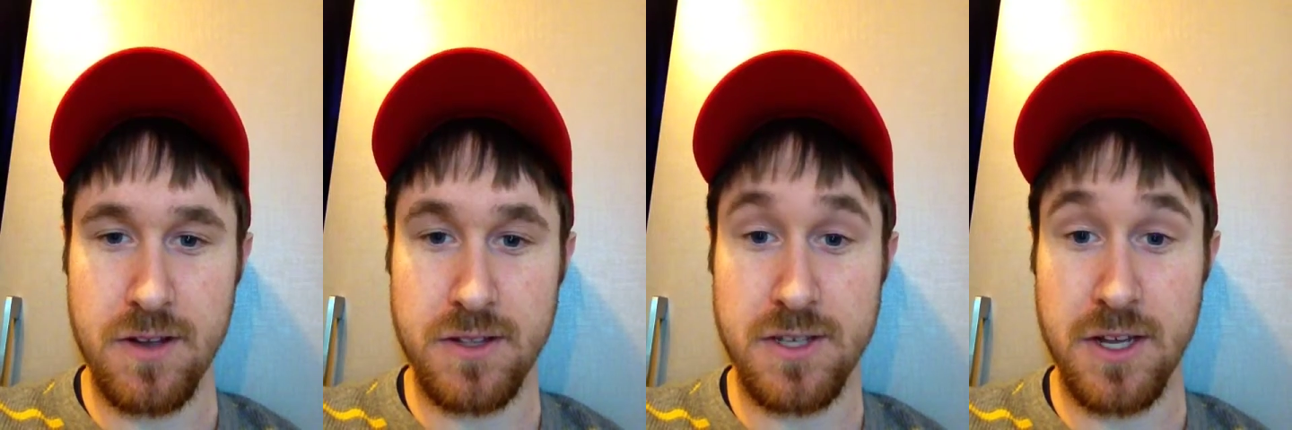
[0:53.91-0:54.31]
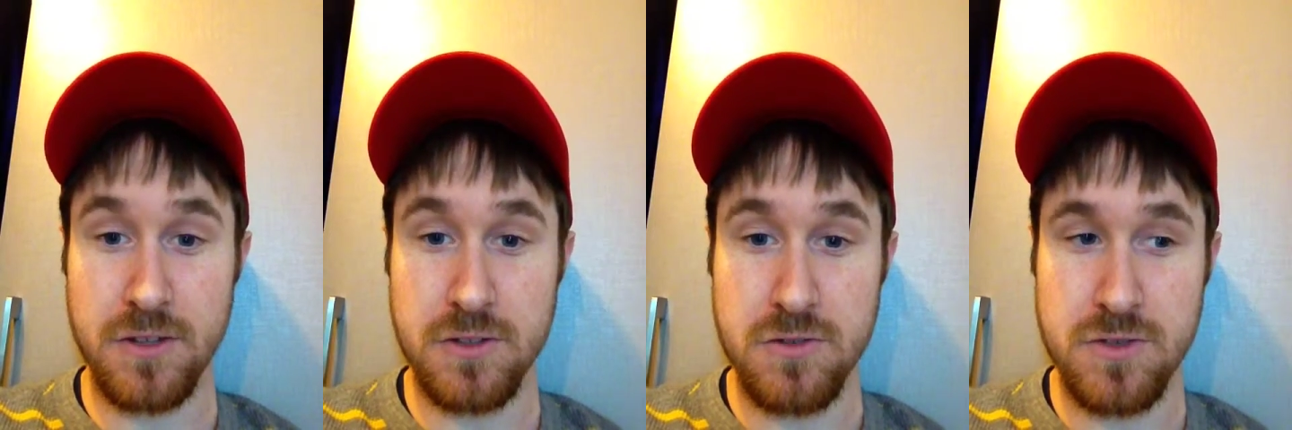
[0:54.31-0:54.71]
a
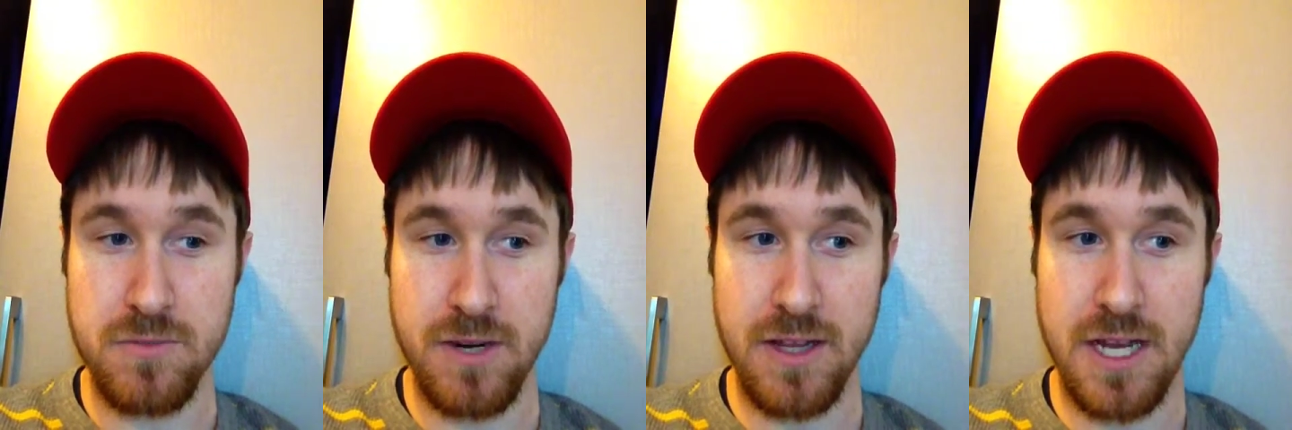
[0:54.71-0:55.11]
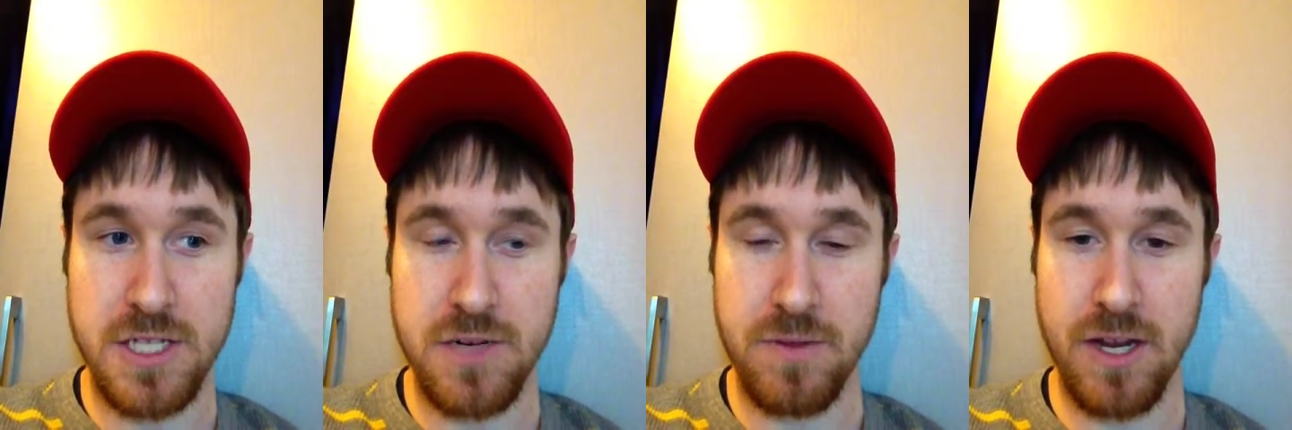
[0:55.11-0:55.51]
title to somebody.
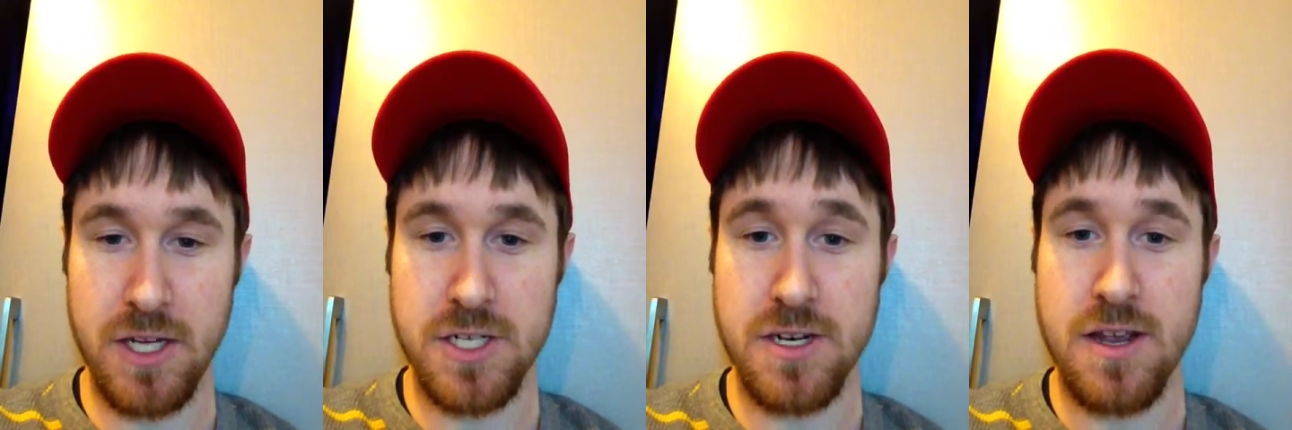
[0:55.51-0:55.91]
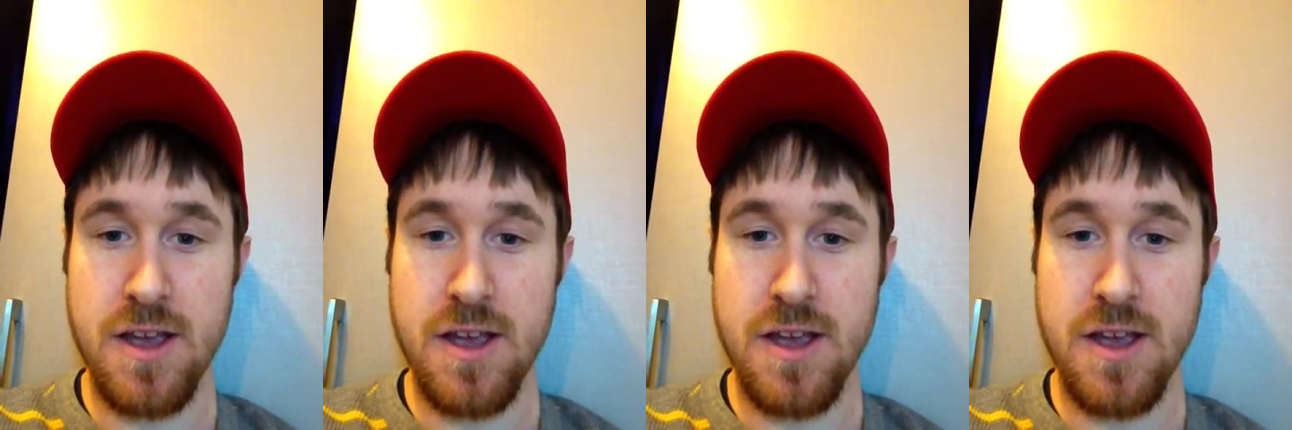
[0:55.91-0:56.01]
Last year, McCutchen